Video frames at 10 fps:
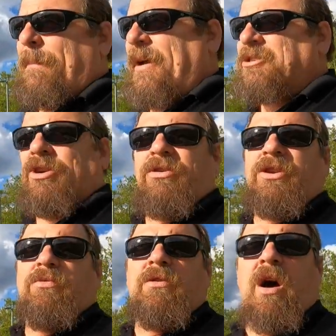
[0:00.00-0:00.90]
Make sure
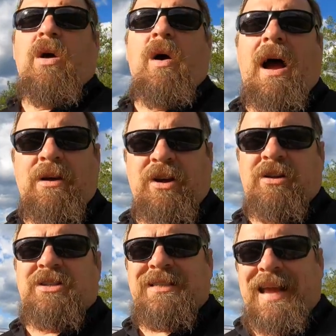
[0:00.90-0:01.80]
you know how
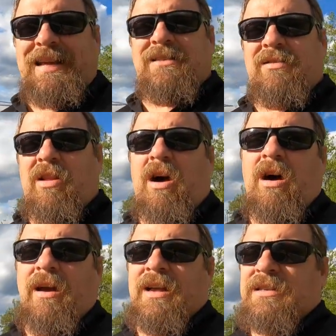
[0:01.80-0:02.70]
your state's
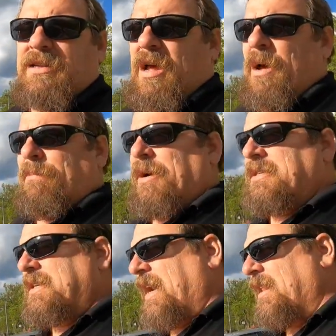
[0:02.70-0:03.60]
law is,
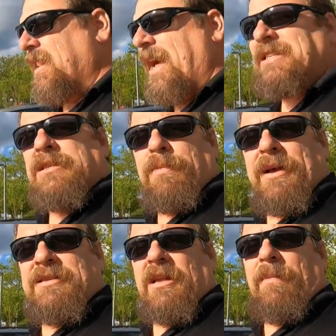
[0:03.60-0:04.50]
but license
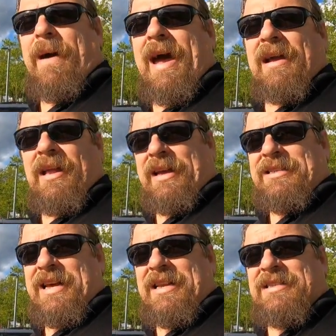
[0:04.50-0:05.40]
plates on the back, like
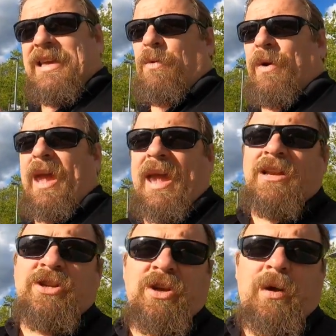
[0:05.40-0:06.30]
in Tennessee, we
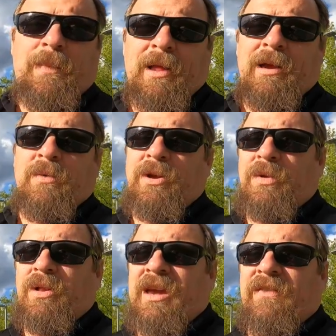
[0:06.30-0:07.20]
hand you your plate when
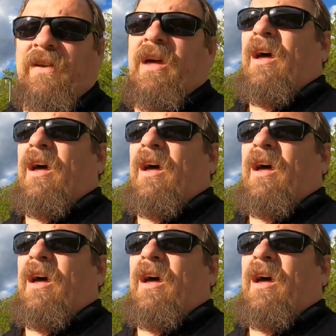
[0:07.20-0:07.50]
you leave.